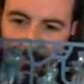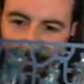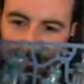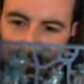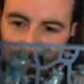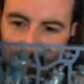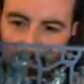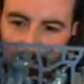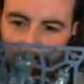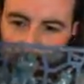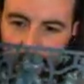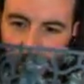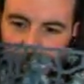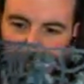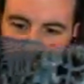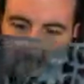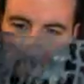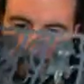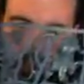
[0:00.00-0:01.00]
or
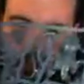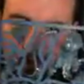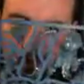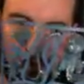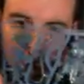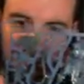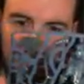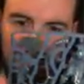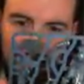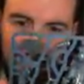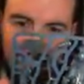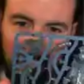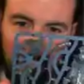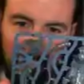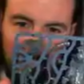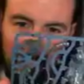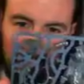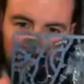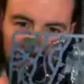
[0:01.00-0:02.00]
have
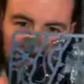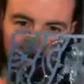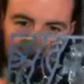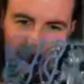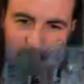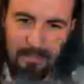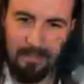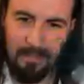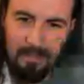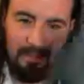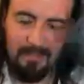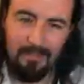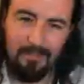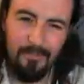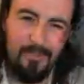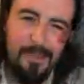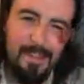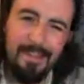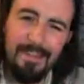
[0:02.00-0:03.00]
flamethrowers. So
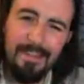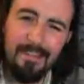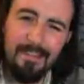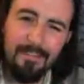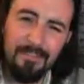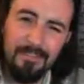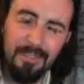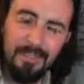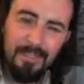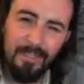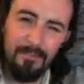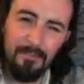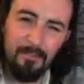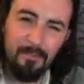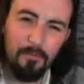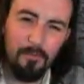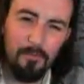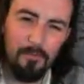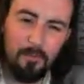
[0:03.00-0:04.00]
he doesn't have a
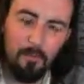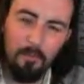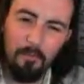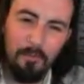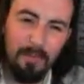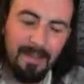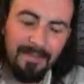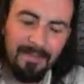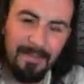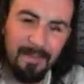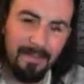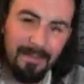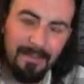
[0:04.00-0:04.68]
close combat set.